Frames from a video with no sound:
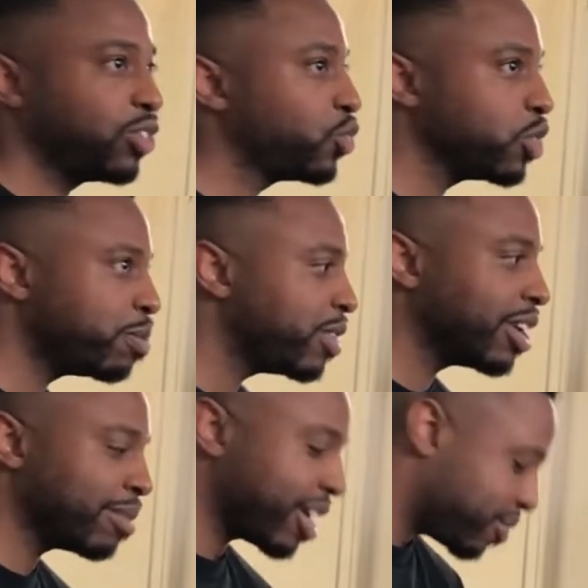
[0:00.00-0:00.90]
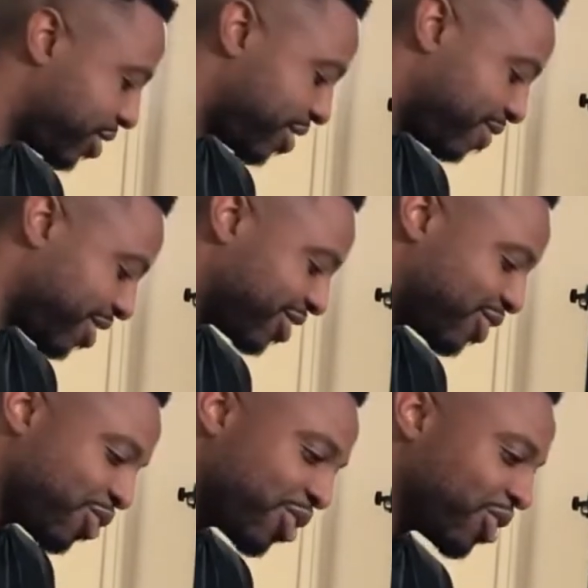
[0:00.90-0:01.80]
tripping. I'm like, what the fuck is
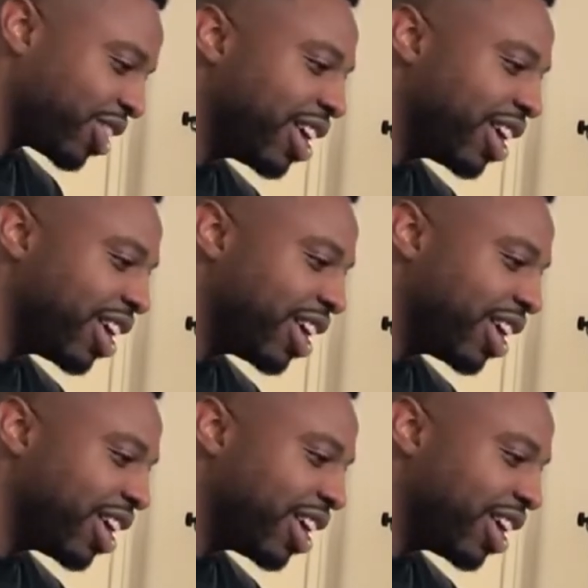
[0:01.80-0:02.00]
going on?